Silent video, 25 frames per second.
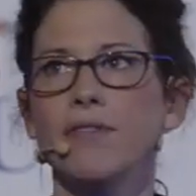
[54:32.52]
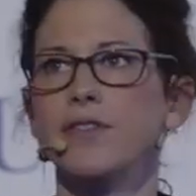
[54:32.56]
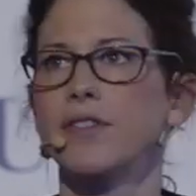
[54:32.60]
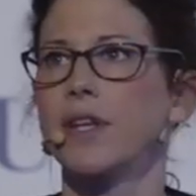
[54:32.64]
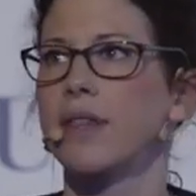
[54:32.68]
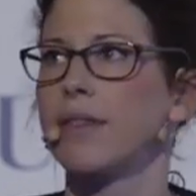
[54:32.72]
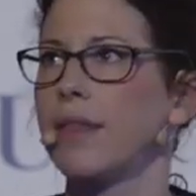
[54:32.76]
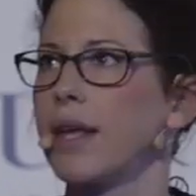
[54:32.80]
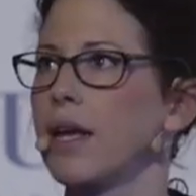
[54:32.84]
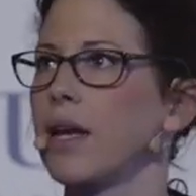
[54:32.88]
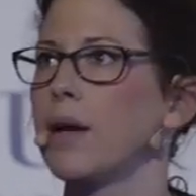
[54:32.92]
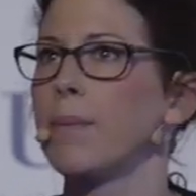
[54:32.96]
to
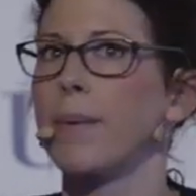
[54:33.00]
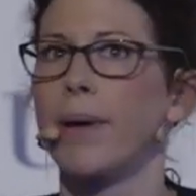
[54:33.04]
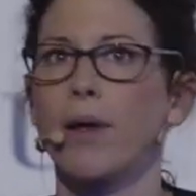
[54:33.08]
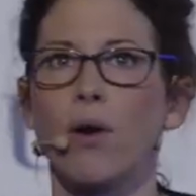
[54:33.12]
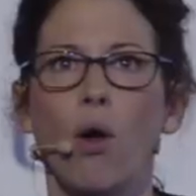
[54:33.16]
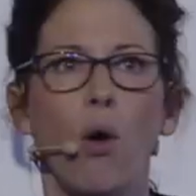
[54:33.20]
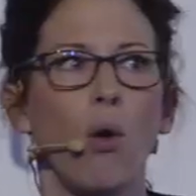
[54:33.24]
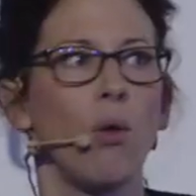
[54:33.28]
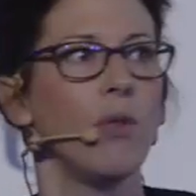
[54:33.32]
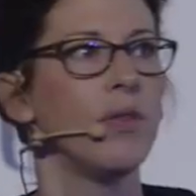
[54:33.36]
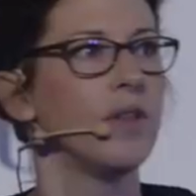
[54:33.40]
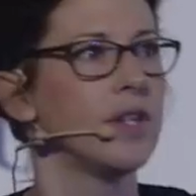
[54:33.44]
think about
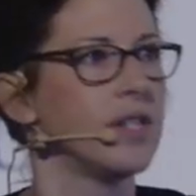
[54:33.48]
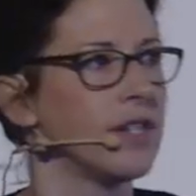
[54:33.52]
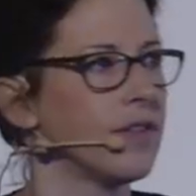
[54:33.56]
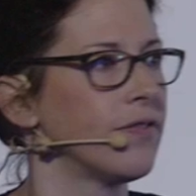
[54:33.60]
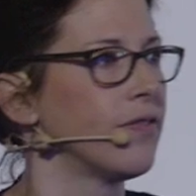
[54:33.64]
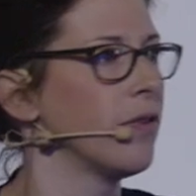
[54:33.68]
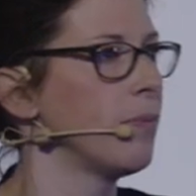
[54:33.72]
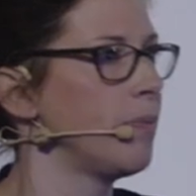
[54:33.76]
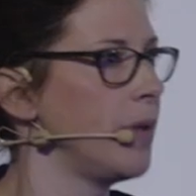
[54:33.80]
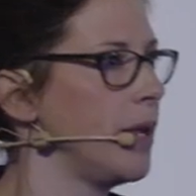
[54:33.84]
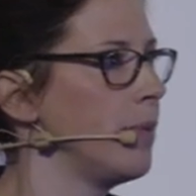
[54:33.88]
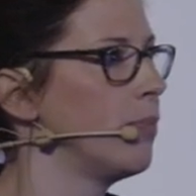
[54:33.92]
all the
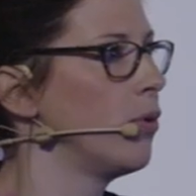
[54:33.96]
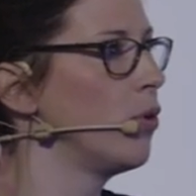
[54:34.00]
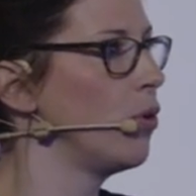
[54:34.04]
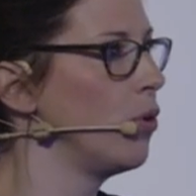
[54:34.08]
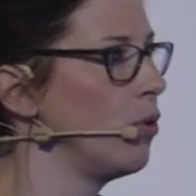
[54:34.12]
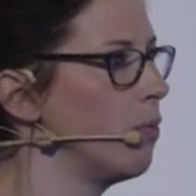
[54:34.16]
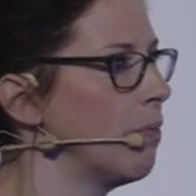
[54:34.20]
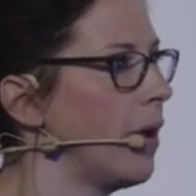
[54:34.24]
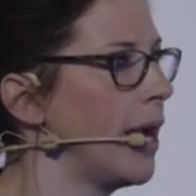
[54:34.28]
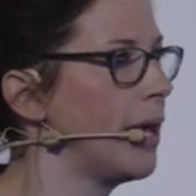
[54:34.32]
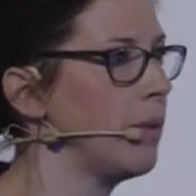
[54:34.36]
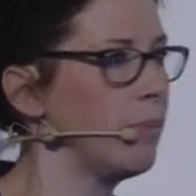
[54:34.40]
different people who
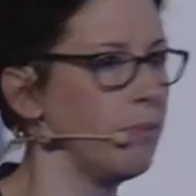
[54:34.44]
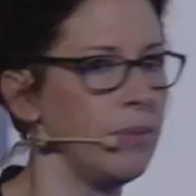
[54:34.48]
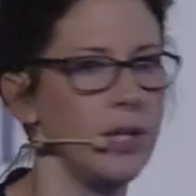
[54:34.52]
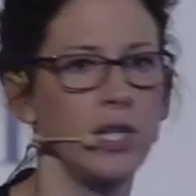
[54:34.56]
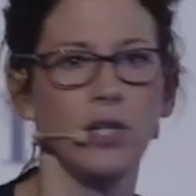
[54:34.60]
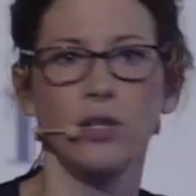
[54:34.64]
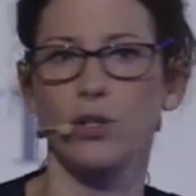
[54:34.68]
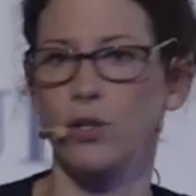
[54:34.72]
might be